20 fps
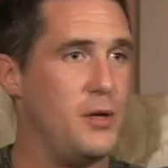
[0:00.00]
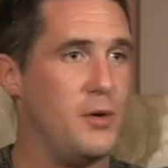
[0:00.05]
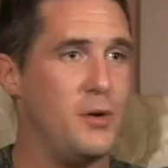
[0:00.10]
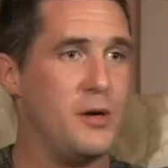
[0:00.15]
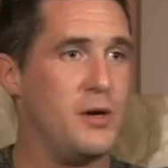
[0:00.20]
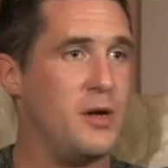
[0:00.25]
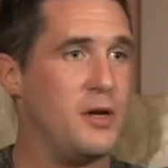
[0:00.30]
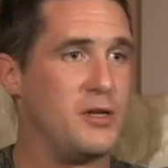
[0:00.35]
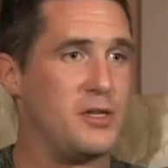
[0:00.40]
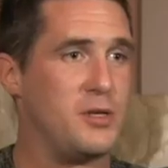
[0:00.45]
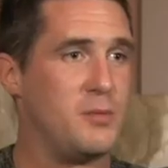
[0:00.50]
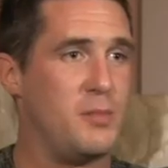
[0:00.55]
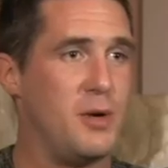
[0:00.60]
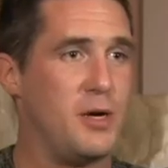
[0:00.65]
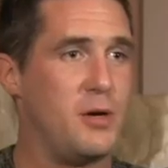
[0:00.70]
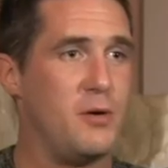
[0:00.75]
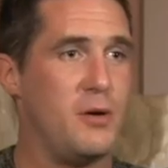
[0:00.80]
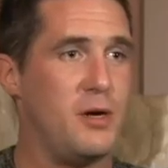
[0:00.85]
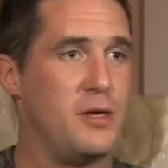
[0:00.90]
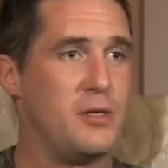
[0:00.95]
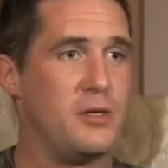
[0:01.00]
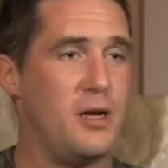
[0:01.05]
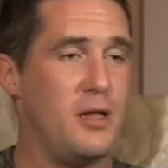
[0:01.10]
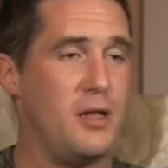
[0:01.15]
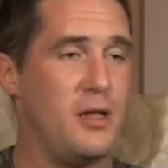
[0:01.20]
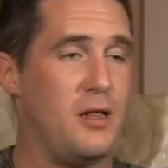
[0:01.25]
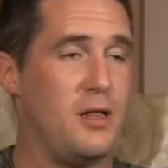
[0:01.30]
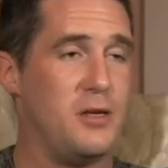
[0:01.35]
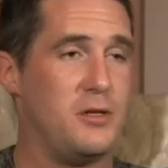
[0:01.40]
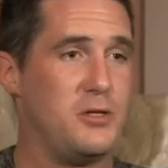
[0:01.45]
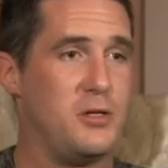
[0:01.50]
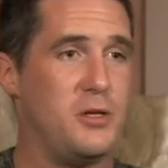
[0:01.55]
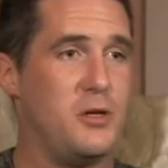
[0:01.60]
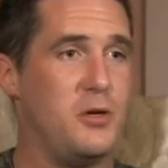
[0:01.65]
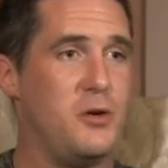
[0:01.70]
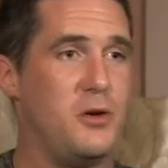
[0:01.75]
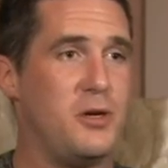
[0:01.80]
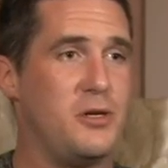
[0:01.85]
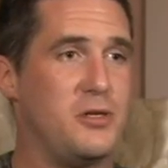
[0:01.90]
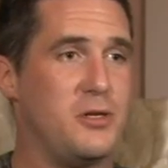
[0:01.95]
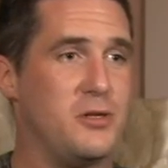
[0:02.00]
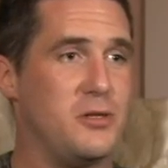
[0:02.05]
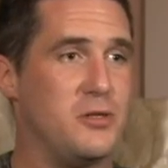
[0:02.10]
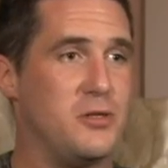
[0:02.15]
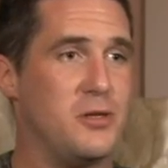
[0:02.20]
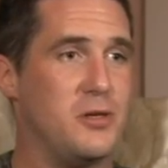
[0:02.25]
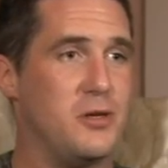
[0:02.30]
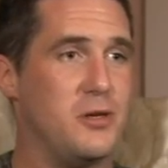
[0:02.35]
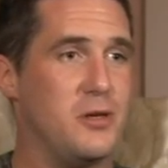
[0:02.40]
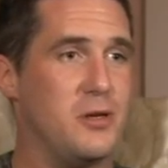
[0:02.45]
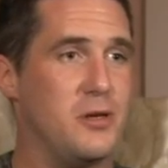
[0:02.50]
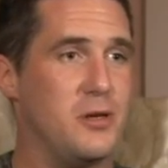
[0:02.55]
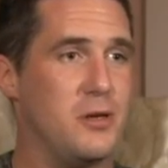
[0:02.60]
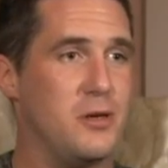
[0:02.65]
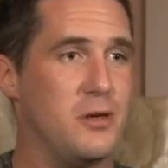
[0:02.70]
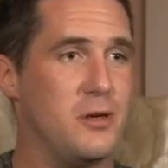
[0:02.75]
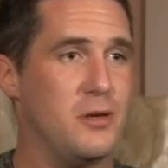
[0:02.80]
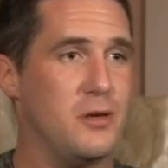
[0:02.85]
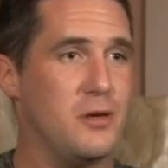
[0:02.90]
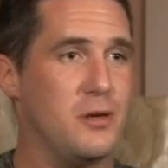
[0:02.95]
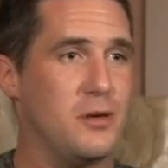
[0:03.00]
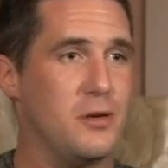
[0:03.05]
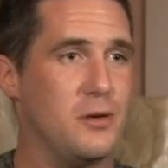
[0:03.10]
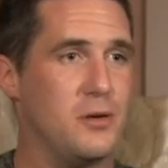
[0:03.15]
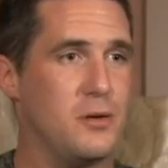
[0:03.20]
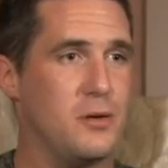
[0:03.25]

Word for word: you and answer my question? I'll answer your questions. Yeah. How do